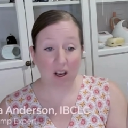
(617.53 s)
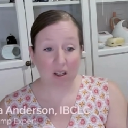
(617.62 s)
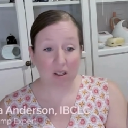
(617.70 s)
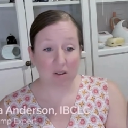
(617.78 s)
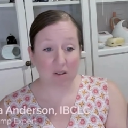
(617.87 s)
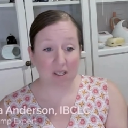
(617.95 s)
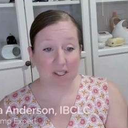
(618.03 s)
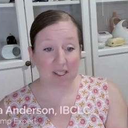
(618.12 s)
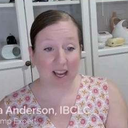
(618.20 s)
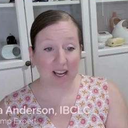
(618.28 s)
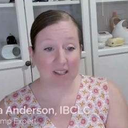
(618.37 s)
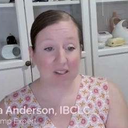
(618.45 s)
So these
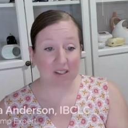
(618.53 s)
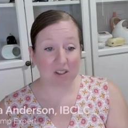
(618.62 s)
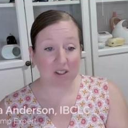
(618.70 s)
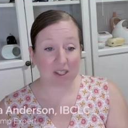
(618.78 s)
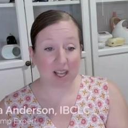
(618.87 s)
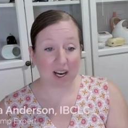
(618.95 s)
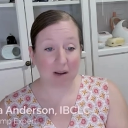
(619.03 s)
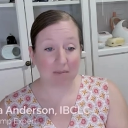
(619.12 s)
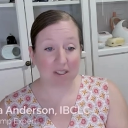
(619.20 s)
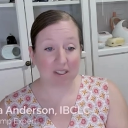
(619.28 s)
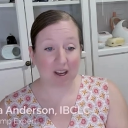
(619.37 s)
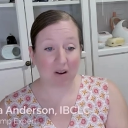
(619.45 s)
lights just light up
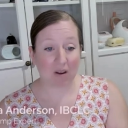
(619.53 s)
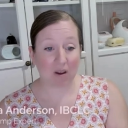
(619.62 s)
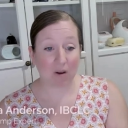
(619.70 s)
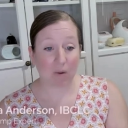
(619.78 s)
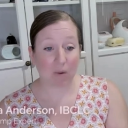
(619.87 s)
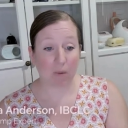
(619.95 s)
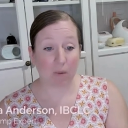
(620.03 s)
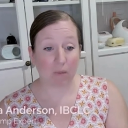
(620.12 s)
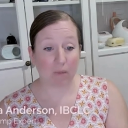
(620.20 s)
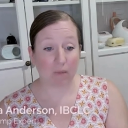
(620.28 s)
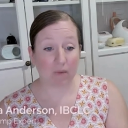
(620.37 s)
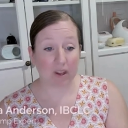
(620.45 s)
to tell you
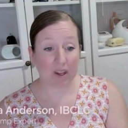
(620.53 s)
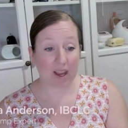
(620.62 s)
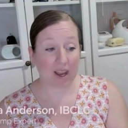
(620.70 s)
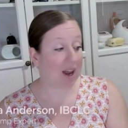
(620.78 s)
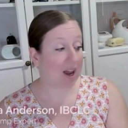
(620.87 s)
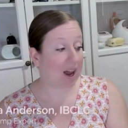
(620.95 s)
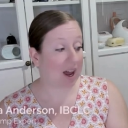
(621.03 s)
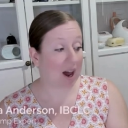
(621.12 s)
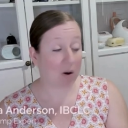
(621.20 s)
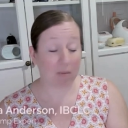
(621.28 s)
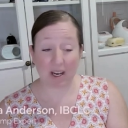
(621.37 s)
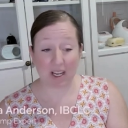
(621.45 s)

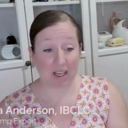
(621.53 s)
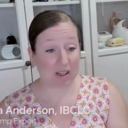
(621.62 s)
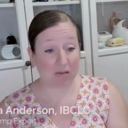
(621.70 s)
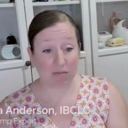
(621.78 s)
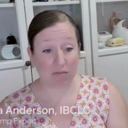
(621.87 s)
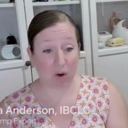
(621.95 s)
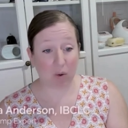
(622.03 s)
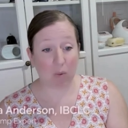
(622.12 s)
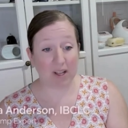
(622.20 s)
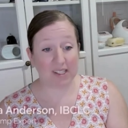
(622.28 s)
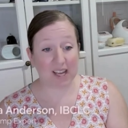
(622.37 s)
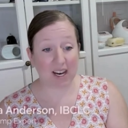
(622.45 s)
how many,
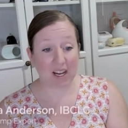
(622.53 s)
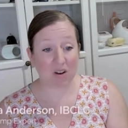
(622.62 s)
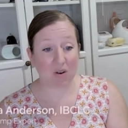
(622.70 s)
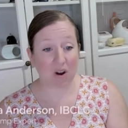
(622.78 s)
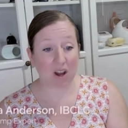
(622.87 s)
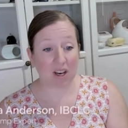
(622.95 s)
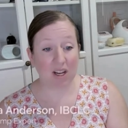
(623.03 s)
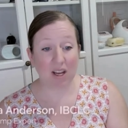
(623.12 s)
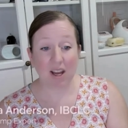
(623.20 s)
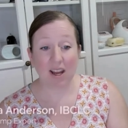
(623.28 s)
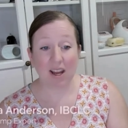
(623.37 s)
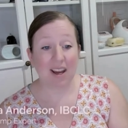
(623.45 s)
what setting you're on.
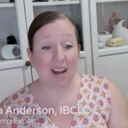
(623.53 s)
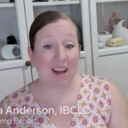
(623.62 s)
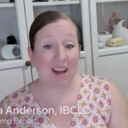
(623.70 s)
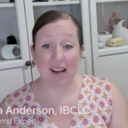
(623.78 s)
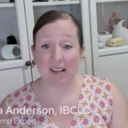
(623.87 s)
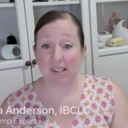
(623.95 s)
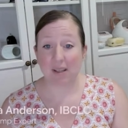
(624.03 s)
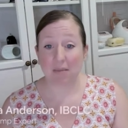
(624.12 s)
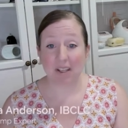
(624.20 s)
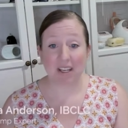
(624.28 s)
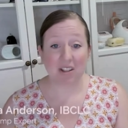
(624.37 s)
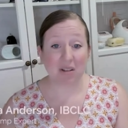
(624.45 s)
It has
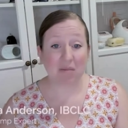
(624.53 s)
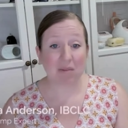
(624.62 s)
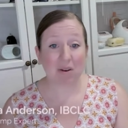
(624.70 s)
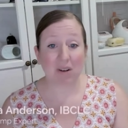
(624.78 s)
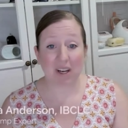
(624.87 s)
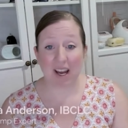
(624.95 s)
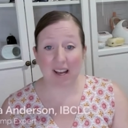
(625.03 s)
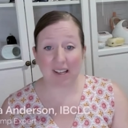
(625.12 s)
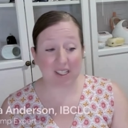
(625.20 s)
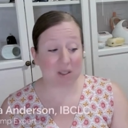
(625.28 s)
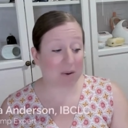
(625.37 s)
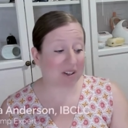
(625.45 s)
stimulation mode, it has
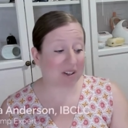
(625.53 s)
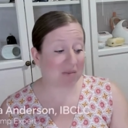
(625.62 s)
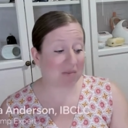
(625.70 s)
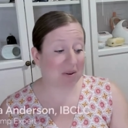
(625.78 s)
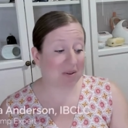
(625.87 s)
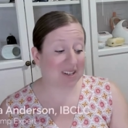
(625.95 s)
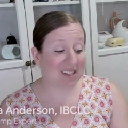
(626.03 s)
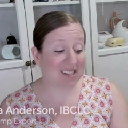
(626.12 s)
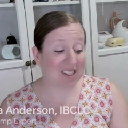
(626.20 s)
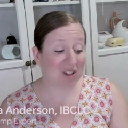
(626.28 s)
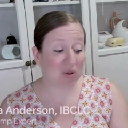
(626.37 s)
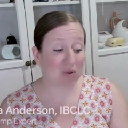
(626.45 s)
expression mode. It's
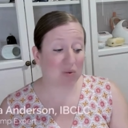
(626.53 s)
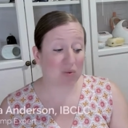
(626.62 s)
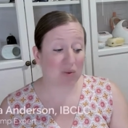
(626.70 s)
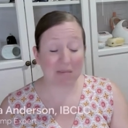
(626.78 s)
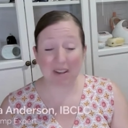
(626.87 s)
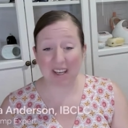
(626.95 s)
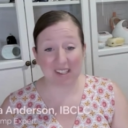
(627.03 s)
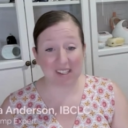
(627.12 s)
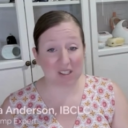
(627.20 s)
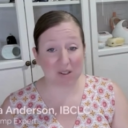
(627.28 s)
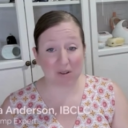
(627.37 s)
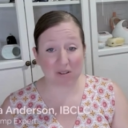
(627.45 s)
extremely easy
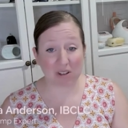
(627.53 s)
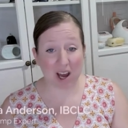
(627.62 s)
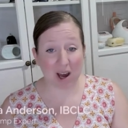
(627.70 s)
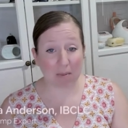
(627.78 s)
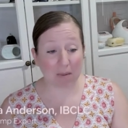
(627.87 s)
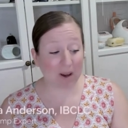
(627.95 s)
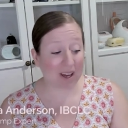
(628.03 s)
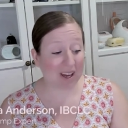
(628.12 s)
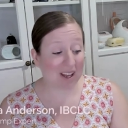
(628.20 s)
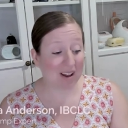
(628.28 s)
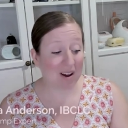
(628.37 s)
to learn to operate.